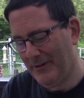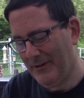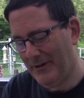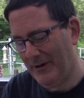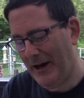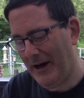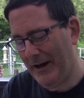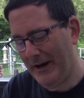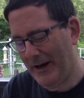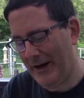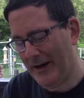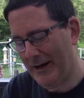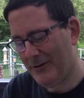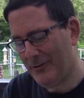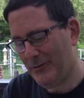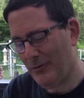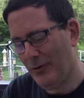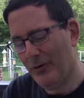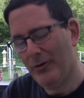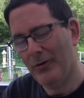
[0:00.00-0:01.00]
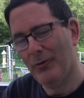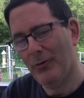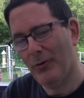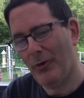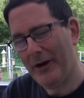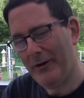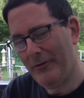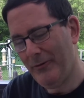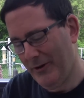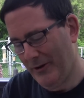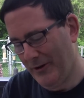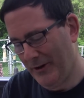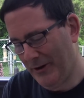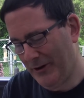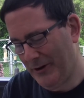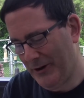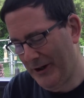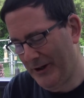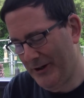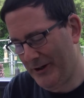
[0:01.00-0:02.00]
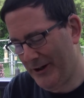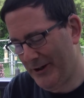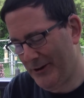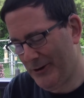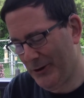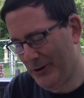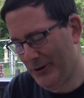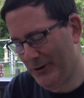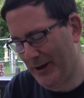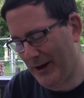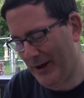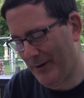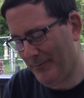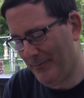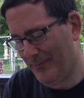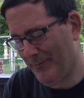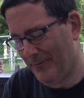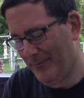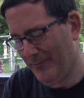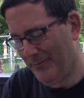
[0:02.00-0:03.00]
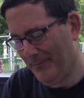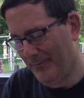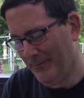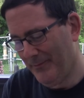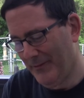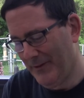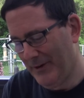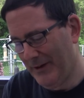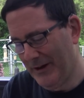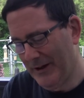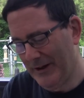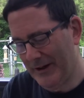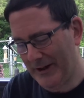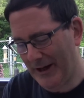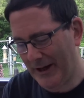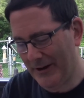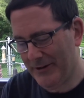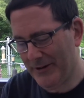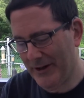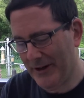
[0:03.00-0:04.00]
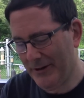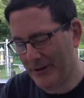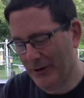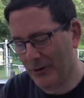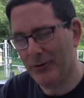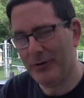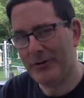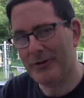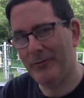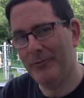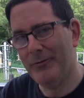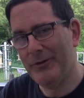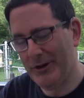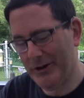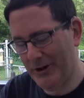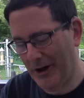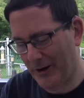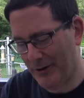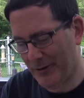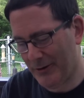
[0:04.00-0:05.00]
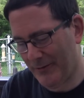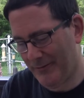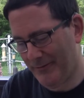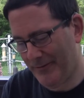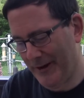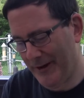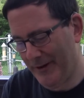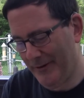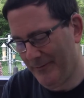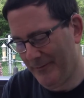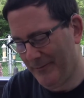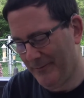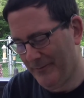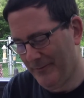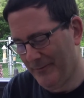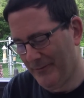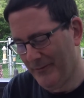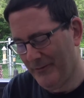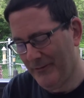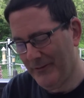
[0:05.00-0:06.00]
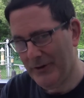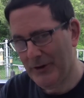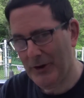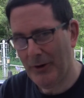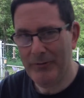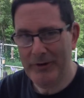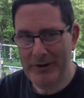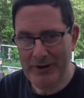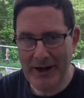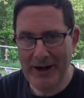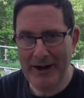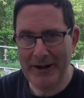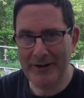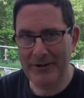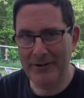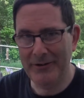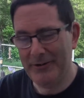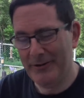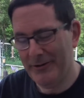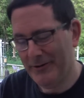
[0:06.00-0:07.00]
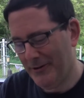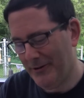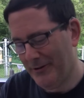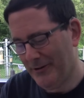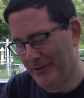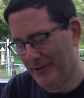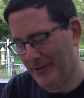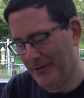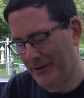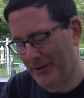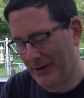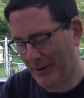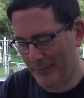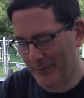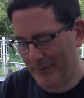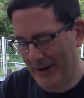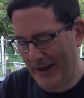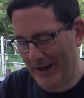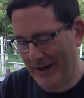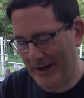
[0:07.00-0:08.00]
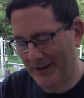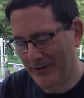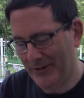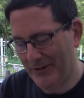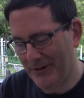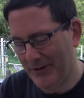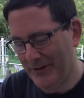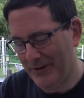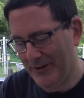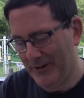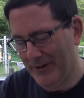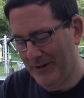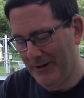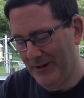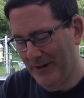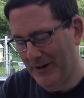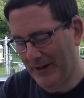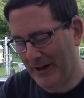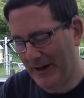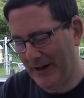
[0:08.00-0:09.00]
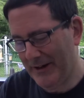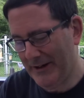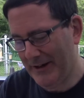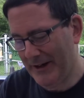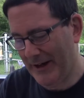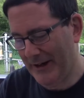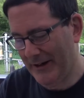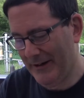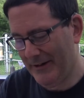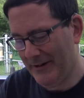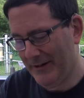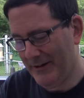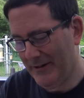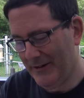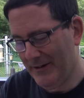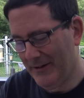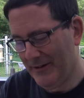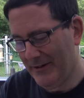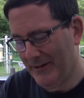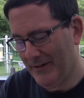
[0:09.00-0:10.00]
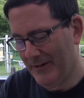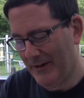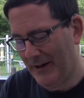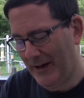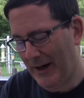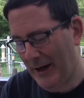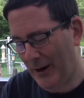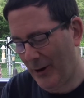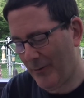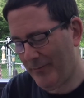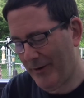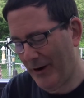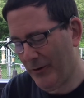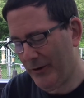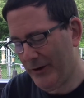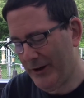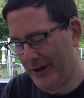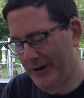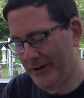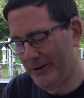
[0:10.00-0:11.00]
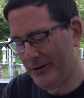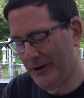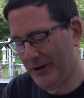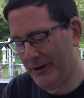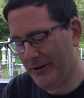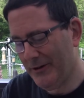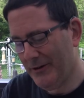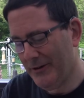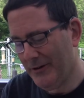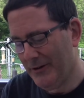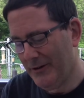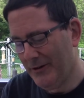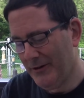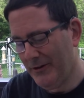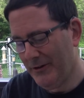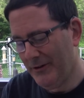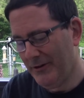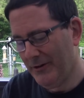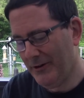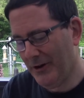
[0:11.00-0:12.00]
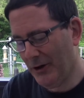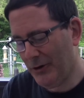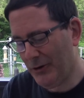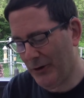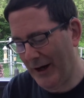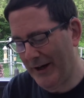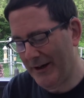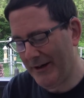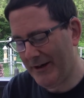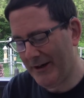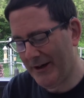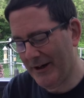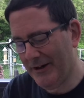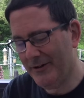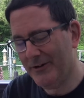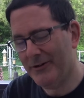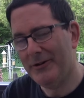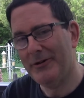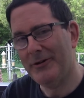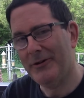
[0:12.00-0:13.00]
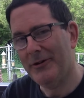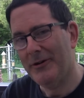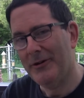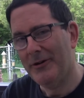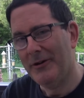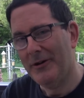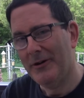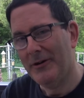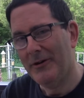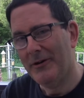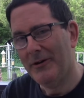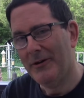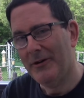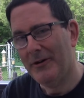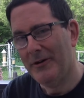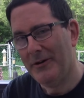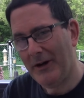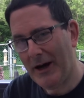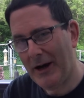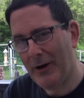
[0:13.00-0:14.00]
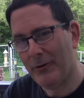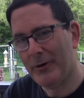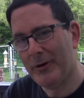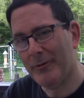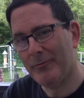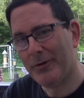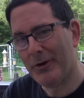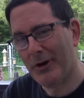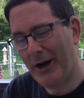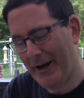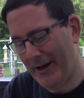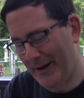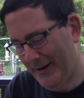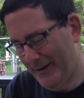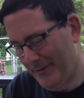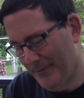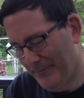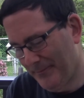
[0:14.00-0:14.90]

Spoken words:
I asked, what is he teaching them? He said they do some geography, some science, some math, and I said, how about teaching your grandkids how to pray?